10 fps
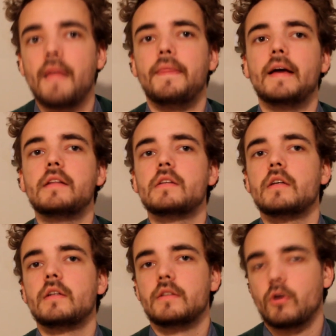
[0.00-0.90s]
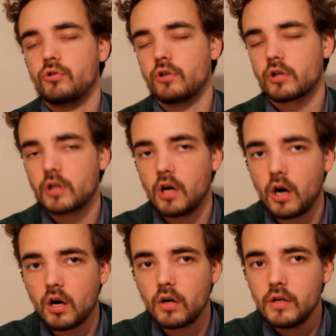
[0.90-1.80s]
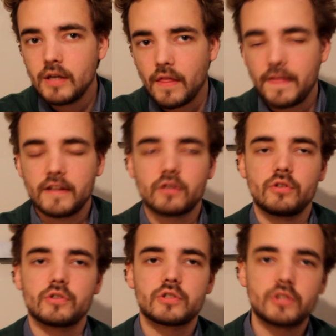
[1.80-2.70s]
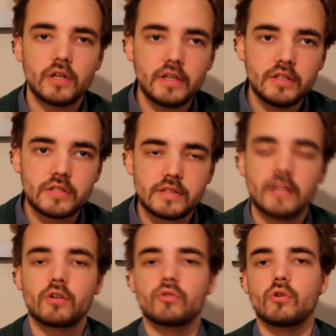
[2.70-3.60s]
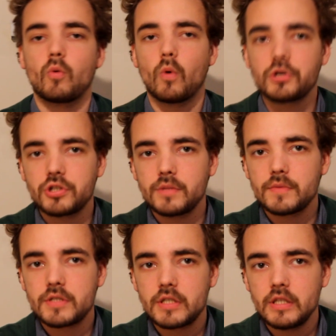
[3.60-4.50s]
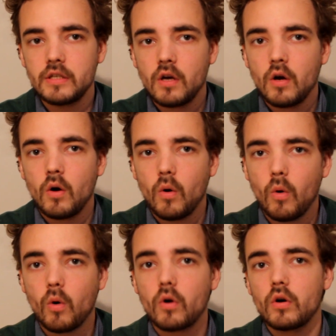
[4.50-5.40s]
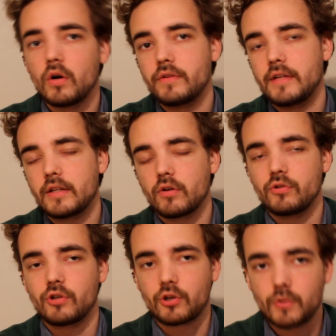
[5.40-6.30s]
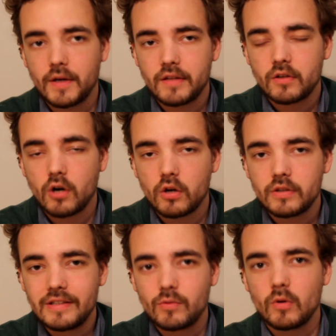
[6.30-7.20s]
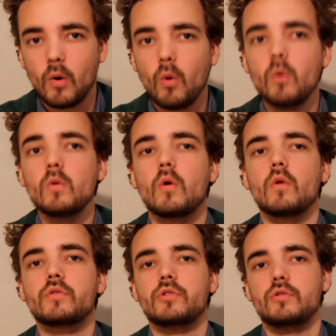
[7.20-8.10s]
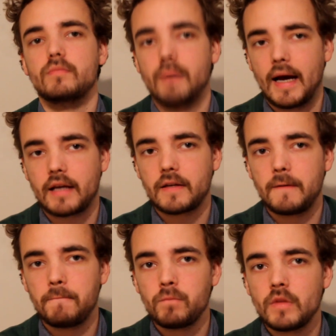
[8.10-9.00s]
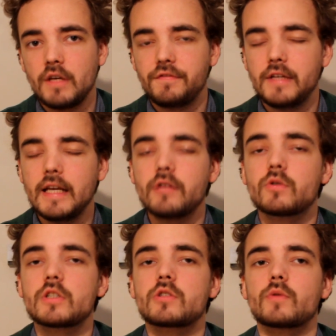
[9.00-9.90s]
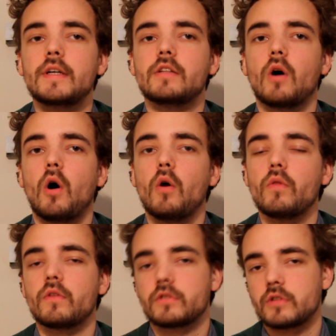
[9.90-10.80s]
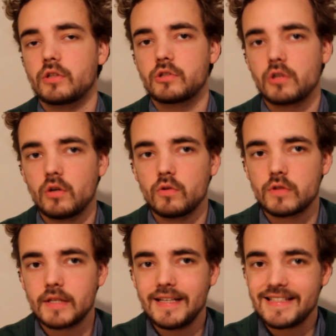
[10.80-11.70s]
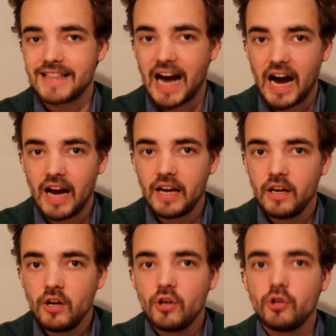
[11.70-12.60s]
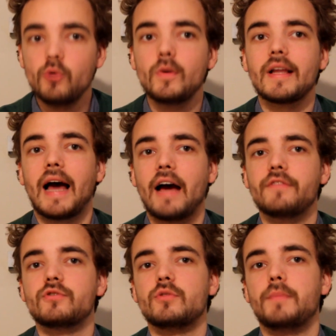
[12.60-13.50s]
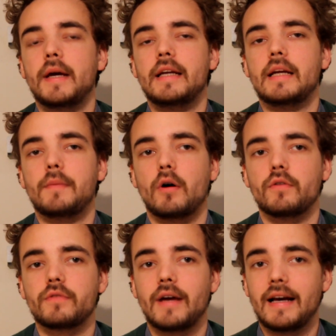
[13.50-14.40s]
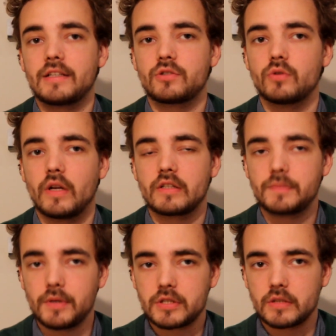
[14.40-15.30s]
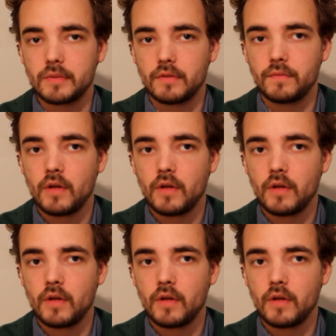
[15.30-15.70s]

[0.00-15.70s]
Debt on your car, debt on your studies, debt on your washing machine, or debt on your credit card. It will all hold you back. If the interest rate on such loans is high, you will have to pay them off as soon as possible.